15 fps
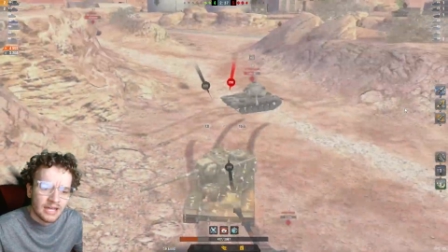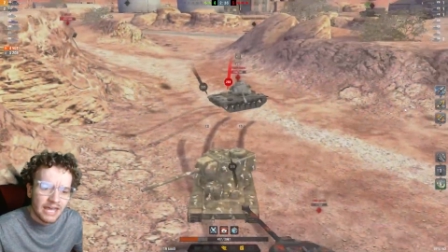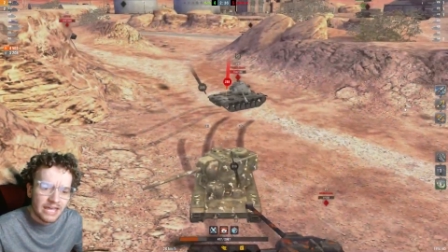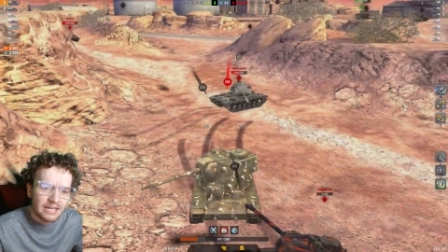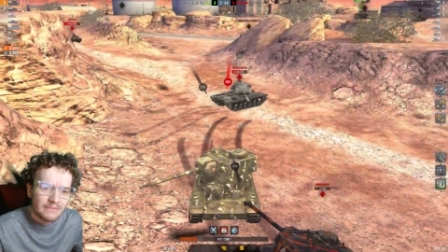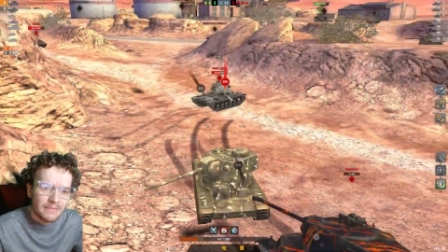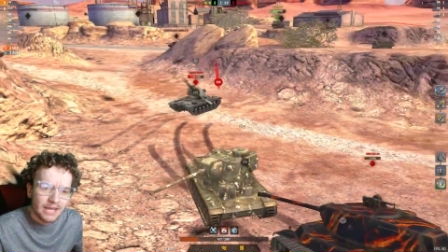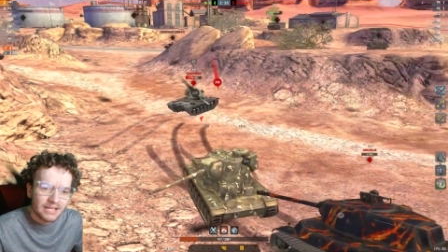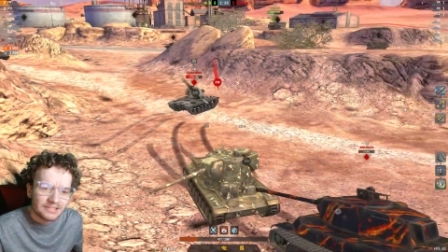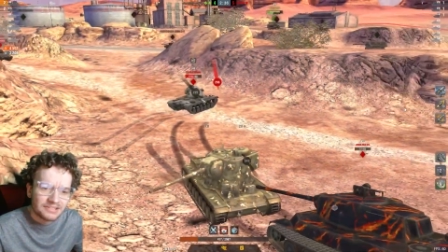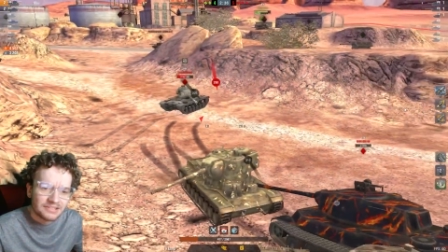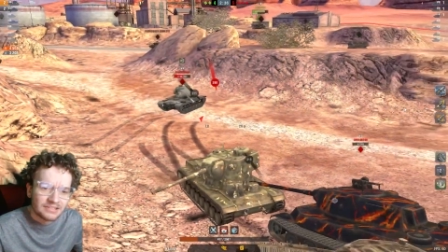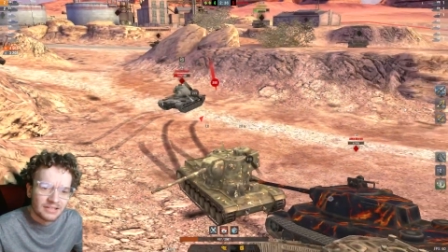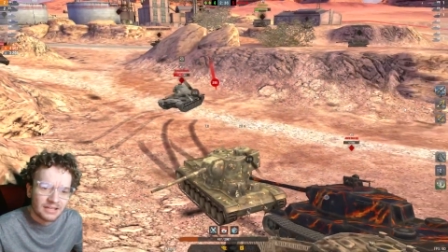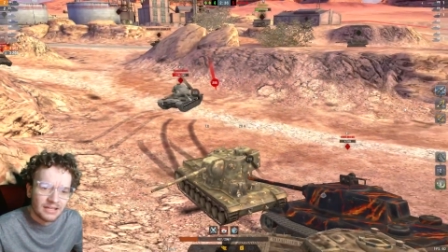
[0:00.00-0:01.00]

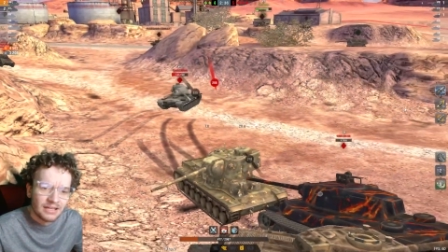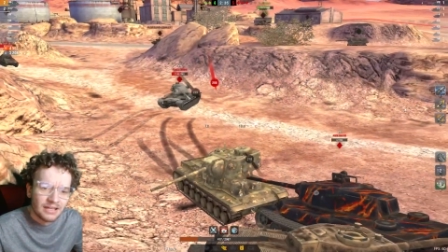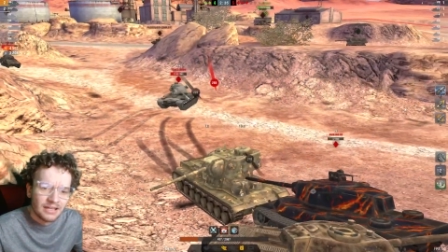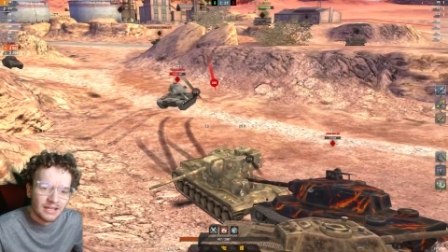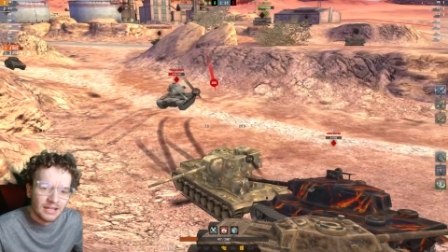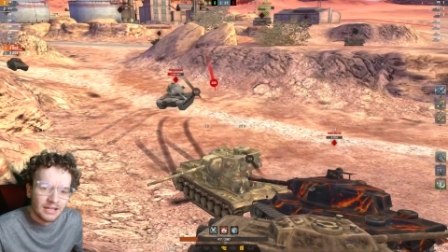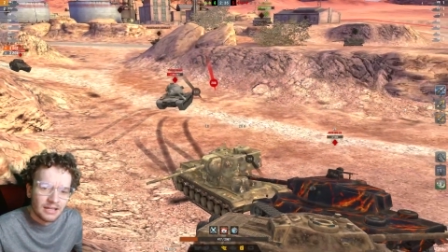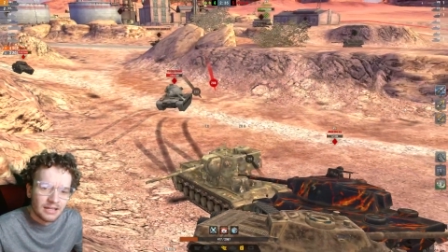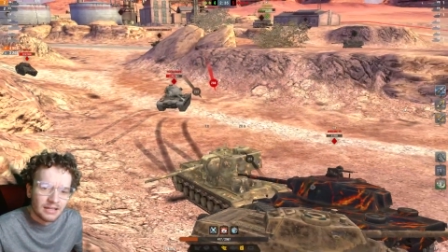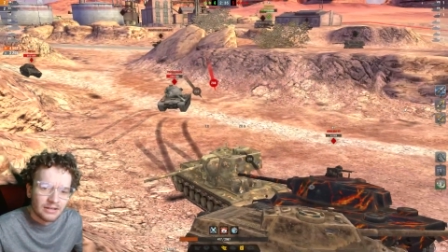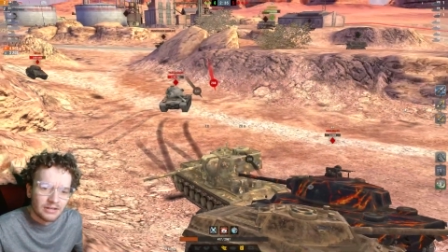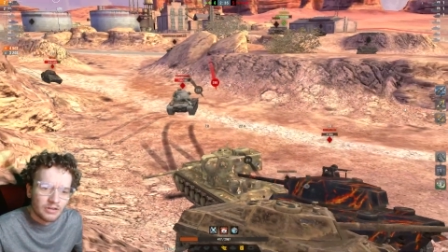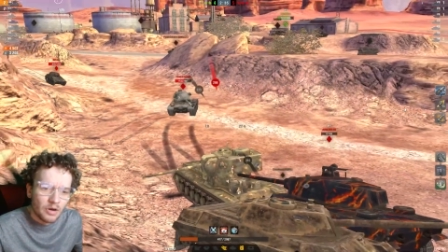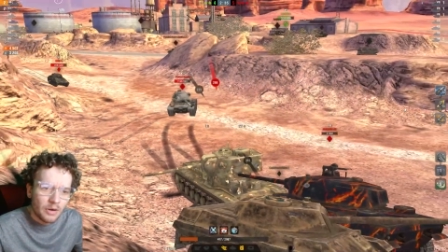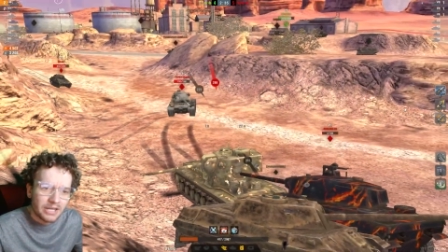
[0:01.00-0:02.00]
AMX?
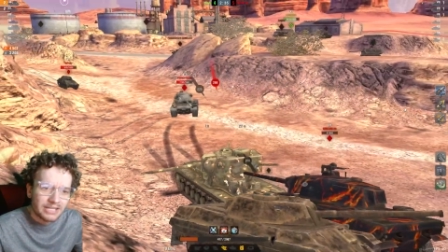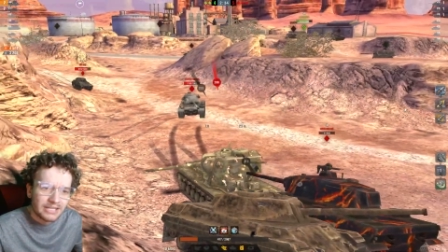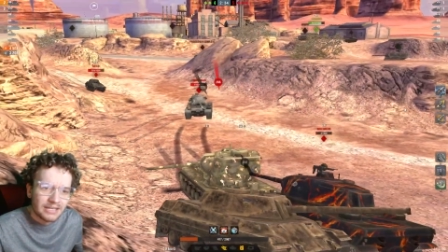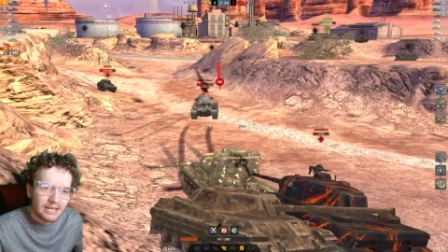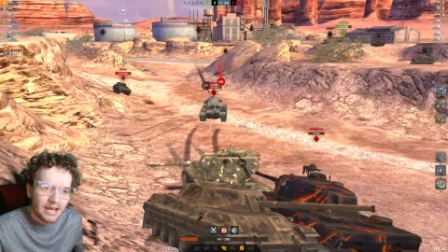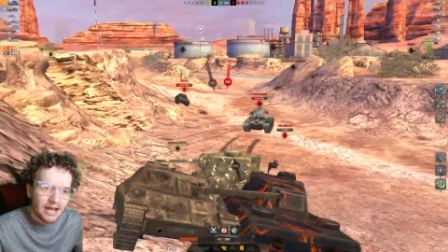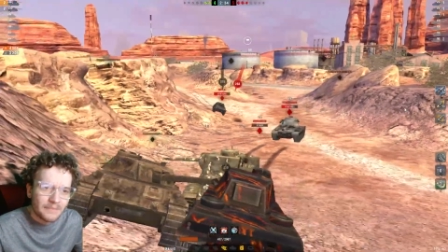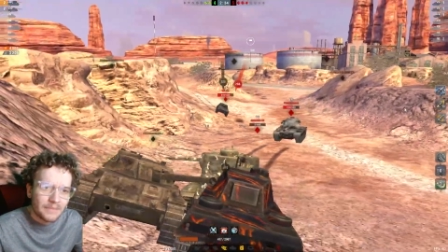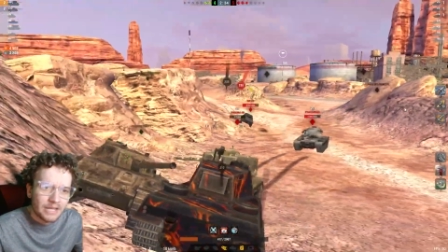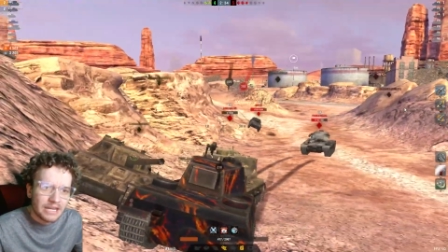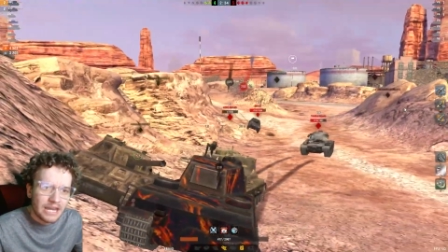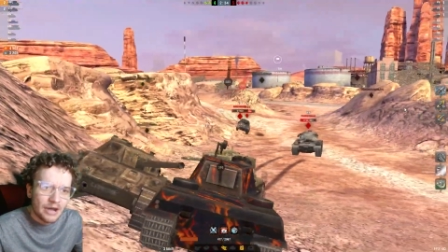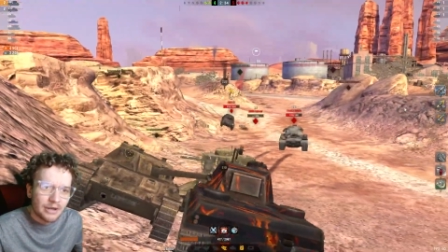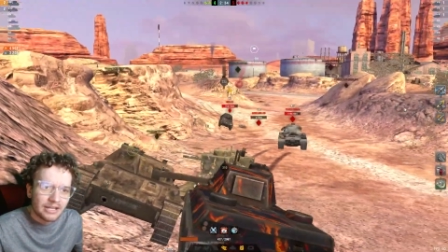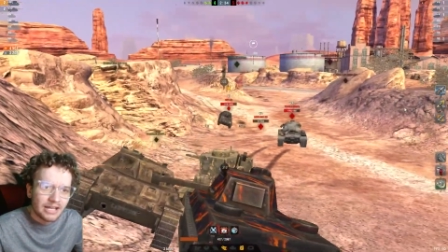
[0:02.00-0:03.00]
No, I cannot, man.
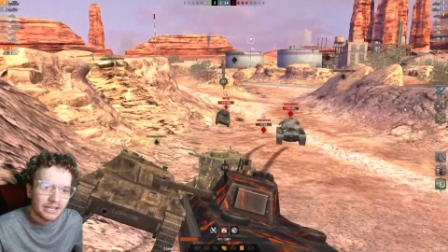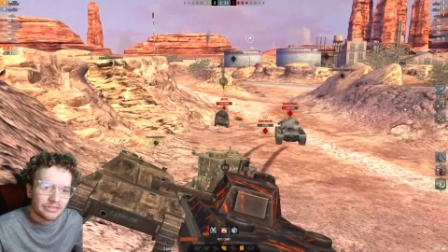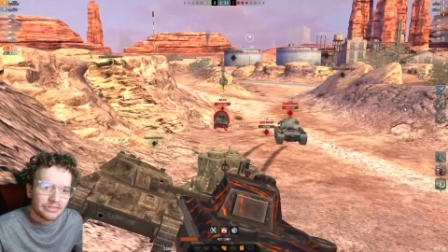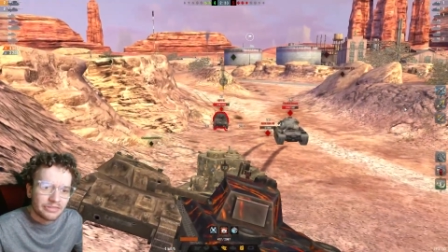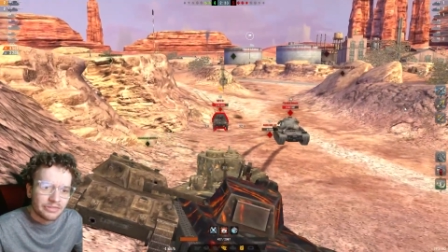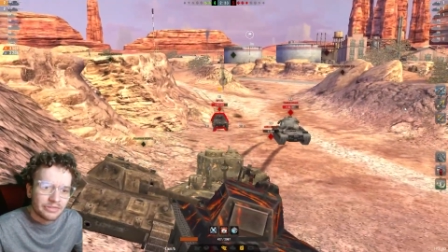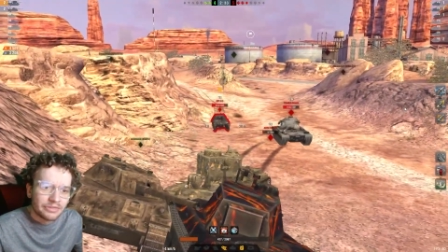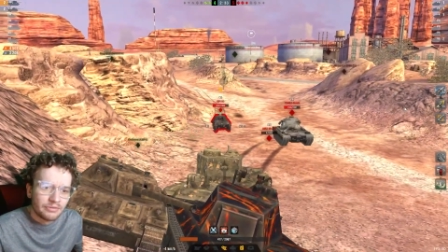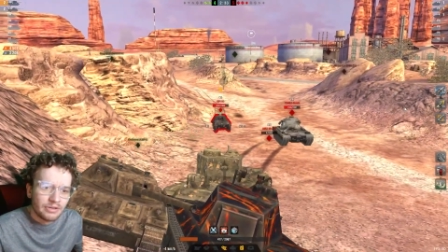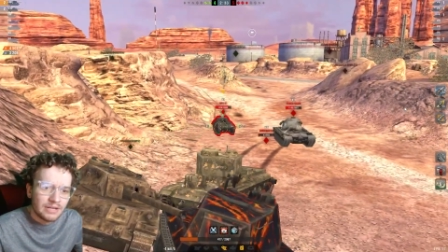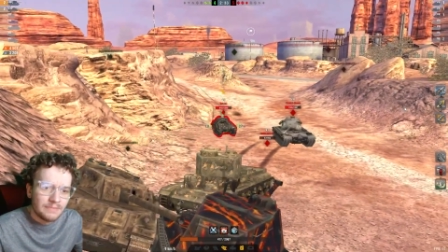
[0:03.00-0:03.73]
Now I got three